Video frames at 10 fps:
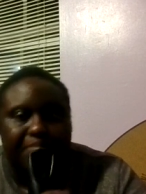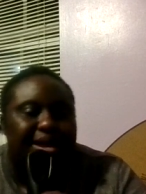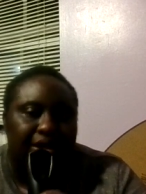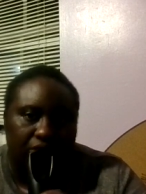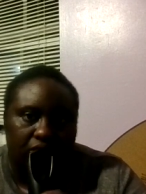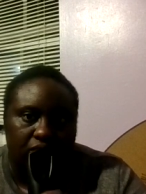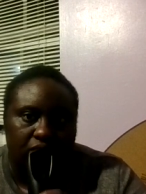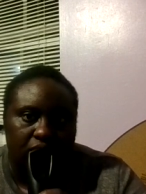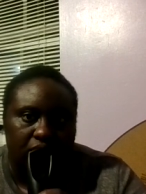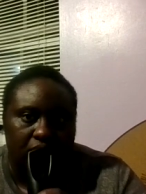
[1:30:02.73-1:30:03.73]
matter.
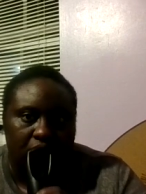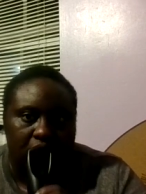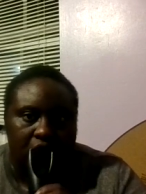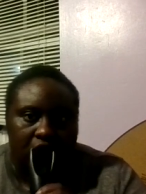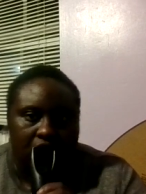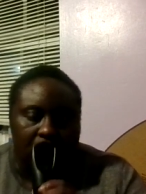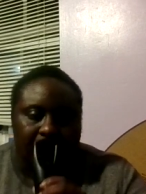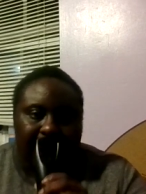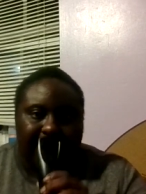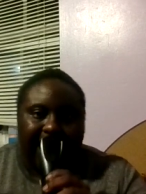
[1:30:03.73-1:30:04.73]

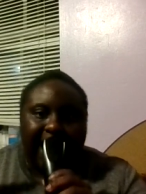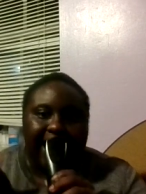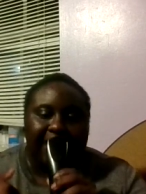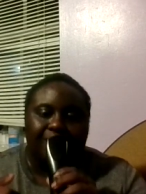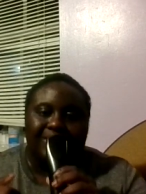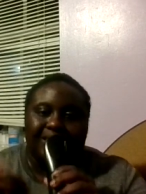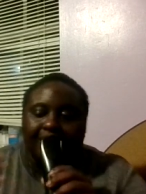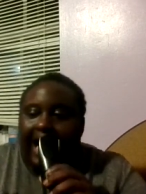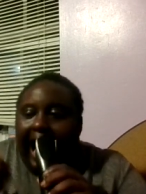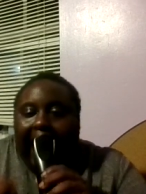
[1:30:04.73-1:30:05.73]
I
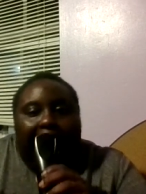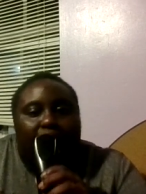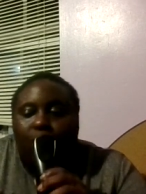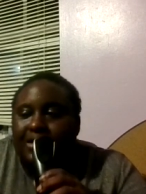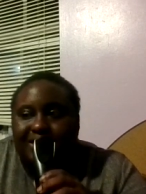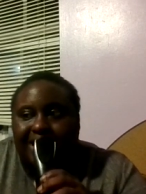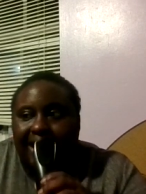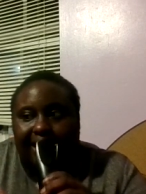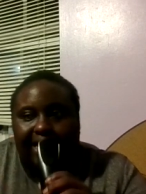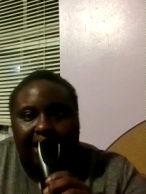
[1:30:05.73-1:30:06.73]
I was not
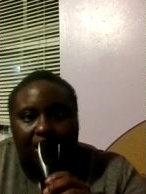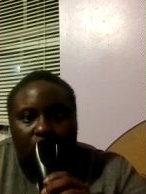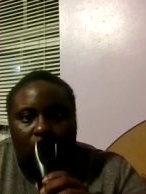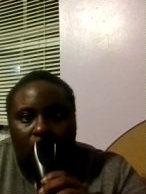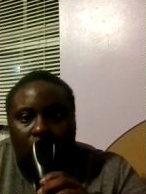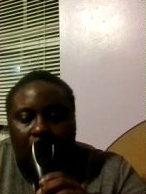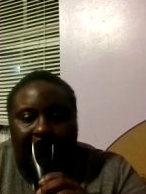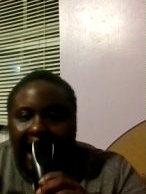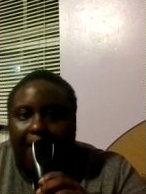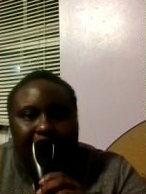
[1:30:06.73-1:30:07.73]
here.
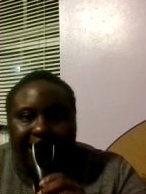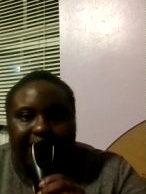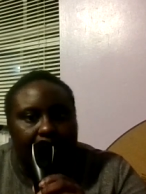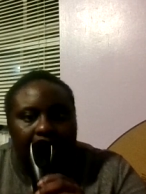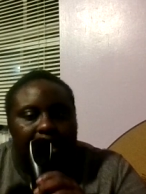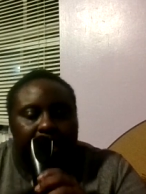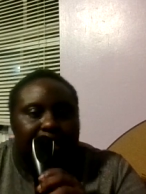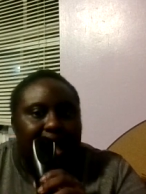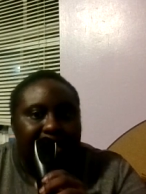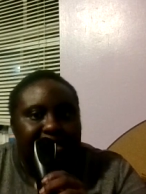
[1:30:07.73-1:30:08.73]
I'm not
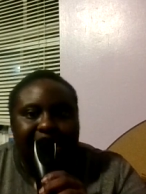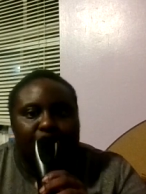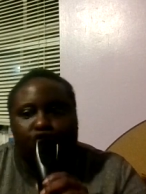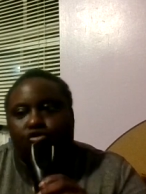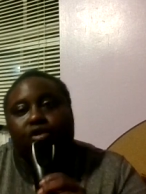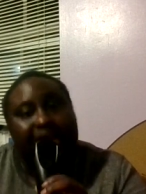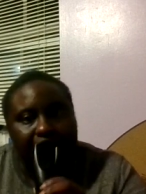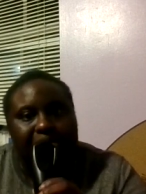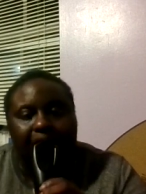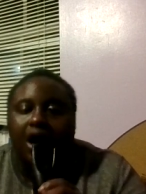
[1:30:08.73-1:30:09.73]
God did not create
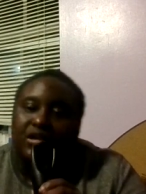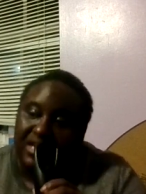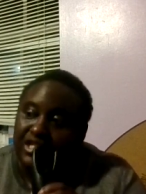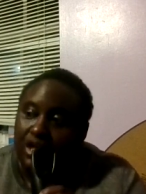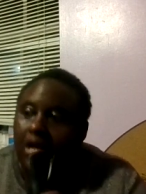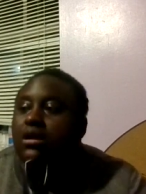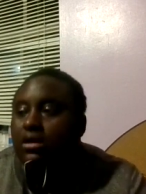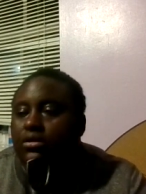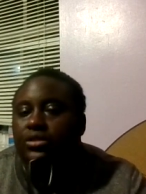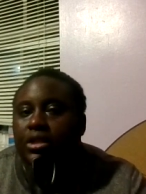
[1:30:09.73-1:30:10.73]
me on this
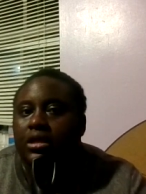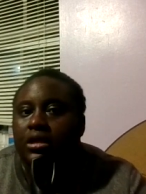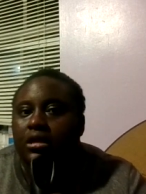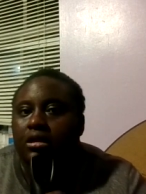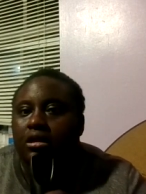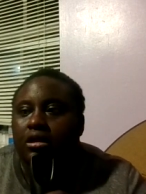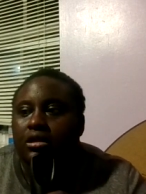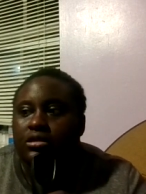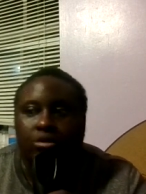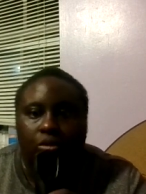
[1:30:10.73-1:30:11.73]
earth
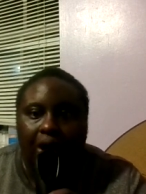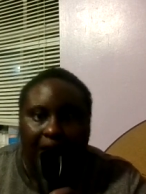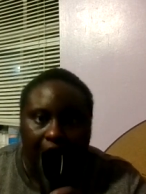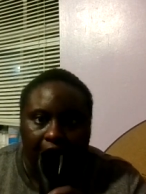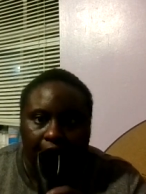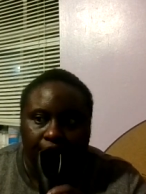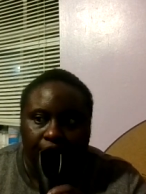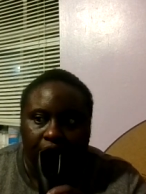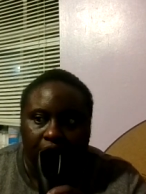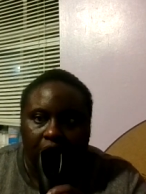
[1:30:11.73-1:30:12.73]
to um
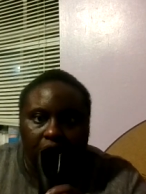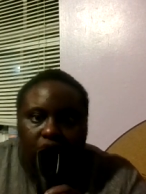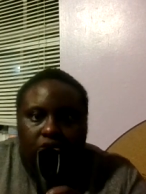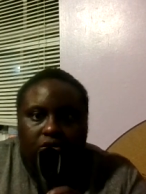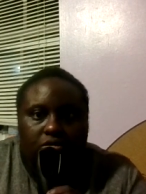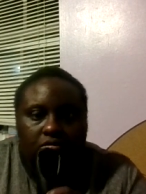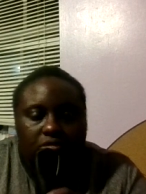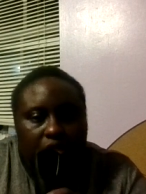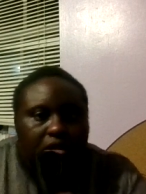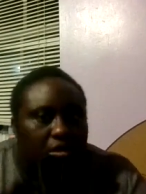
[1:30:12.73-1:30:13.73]
to
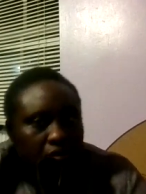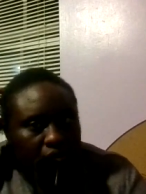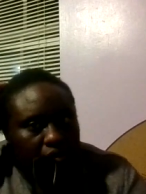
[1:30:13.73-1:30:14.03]
you know